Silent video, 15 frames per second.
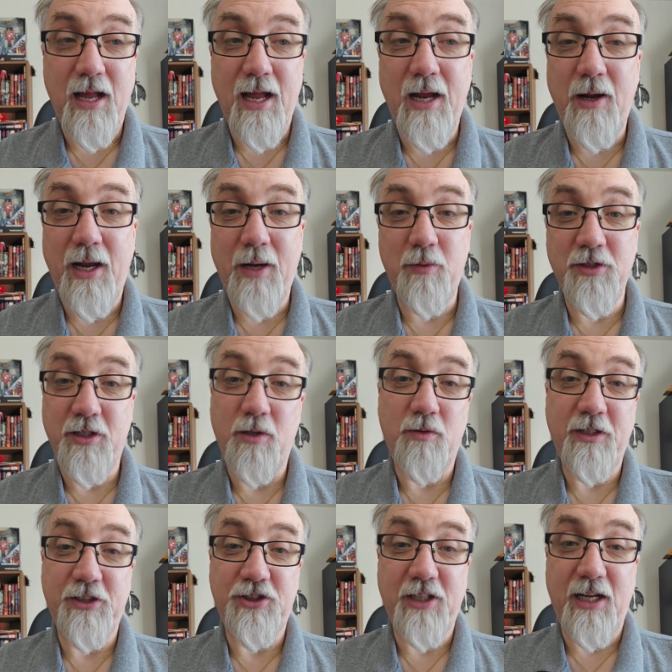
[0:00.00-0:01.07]
I was an
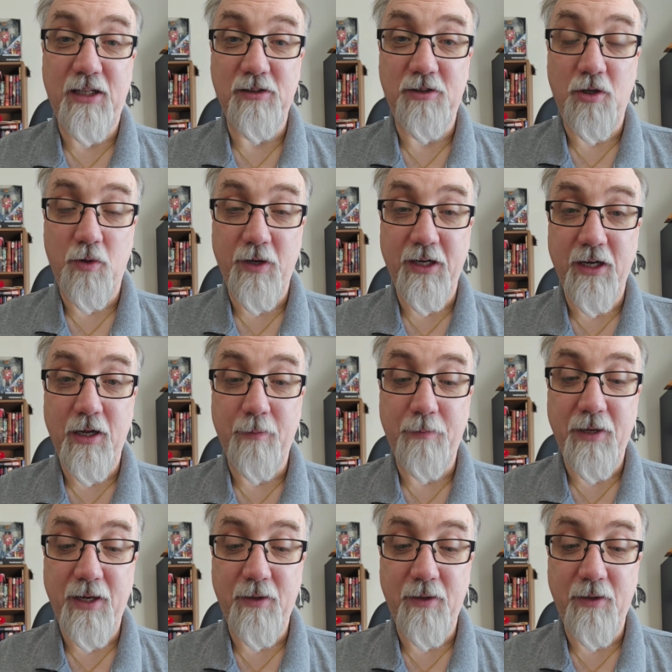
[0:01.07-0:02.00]
only child growing up.